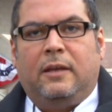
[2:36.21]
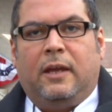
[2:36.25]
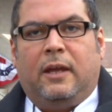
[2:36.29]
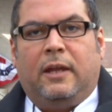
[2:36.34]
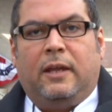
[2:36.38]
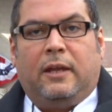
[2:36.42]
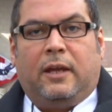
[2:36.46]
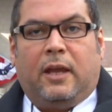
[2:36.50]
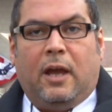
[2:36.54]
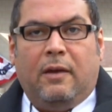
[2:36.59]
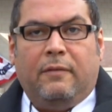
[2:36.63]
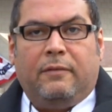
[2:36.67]

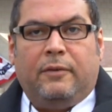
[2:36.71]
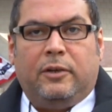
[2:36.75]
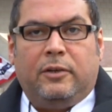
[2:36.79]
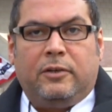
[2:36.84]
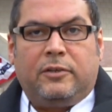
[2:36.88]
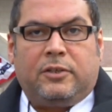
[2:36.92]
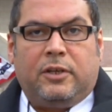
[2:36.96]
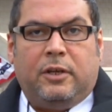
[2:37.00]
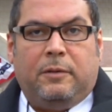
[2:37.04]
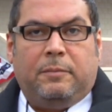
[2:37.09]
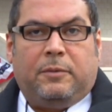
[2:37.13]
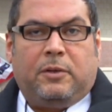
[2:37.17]
And the
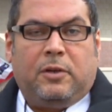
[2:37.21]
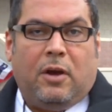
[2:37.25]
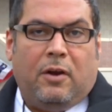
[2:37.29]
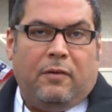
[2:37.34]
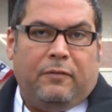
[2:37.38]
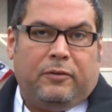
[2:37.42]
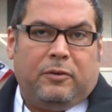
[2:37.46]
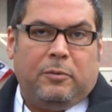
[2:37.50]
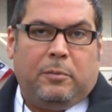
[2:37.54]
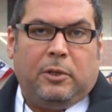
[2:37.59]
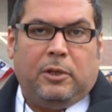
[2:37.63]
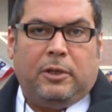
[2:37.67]
governor seemed
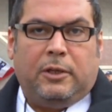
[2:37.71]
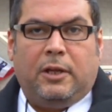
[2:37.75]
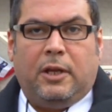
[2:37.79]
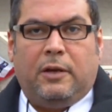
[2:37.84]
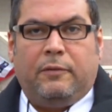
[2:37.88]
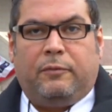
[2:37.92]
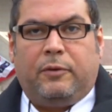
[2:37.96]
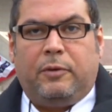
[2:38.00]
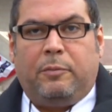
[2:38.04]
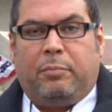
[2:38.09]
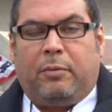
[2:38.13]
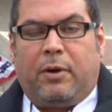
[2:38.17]
comfortable
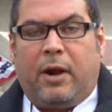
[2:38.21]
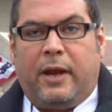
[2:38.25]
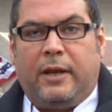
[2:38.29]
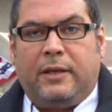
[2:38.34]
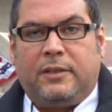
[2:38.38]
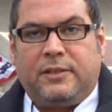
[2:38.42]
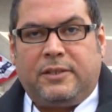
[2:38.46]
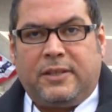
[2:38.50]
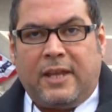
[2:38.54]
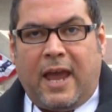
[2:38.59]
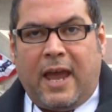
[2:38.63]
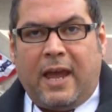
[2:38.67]
enough with
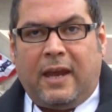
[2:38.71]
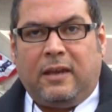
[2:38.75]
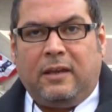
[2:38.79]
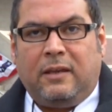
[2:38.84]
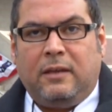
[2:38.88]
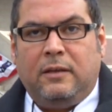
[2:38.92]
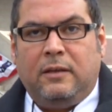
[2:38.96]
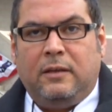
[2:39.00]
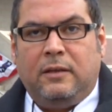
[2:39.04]
Brian Stack